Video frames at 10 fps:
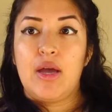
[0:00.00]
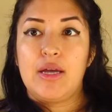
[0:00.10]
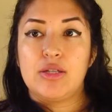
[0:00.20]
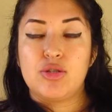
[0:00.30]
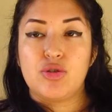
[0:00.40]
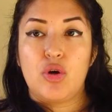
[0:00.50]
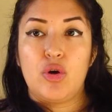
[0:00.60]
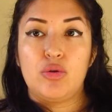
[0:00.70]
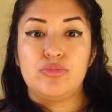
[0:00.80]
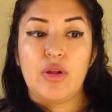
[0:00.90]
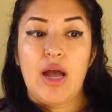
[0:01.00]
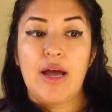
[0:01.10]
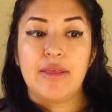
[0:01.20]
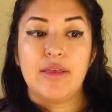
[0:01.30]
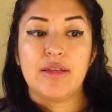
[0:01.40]
And so
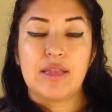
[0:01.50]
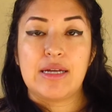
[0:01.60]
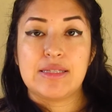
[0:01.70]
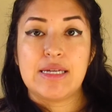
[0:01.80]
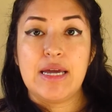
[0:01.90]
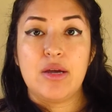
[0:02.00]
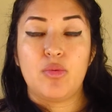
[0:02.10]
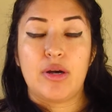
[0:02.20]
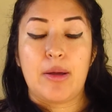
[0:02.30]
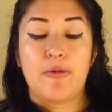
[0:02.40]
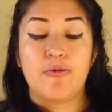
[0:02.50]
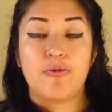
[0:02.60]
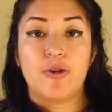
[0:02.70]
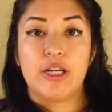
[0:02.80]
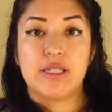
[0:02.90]
I think that day when I
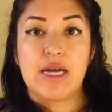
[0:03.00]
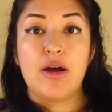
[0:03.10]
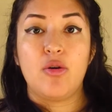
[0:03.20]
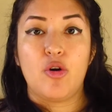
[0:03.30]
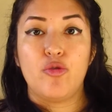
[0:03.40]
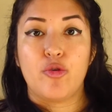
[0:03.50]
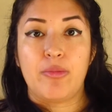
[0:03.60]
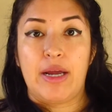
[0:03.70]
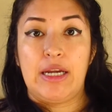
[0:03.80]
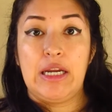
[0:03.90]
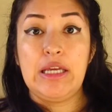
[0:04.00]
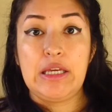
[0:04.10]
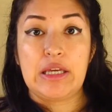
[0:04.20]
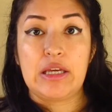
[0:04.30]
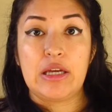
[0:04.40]
freaked out over my
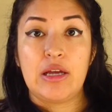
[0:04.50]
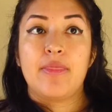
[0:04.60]
knee,